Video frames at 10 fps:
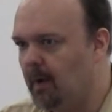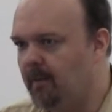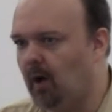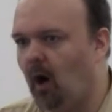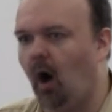
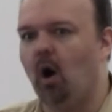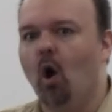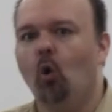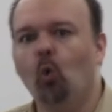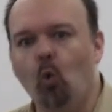there are
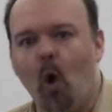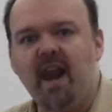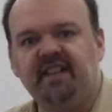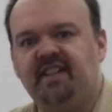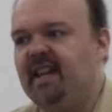
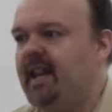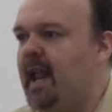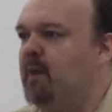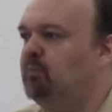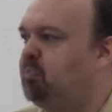
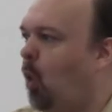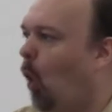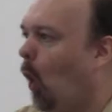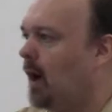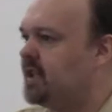weighty,
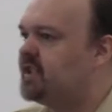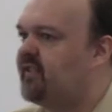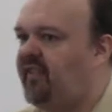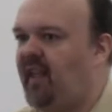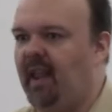important
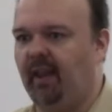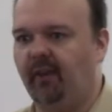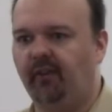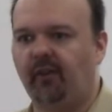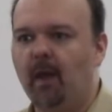
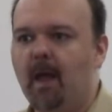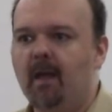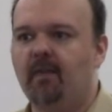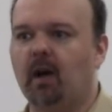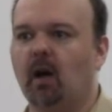things
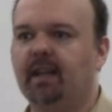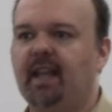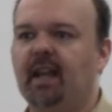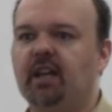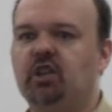that are
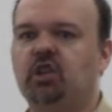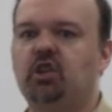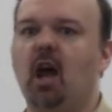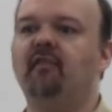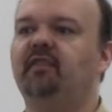getting
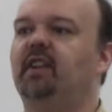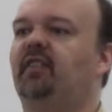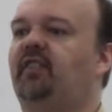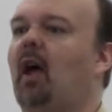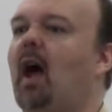shoved
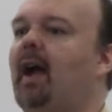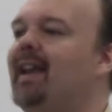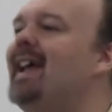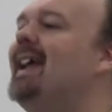aside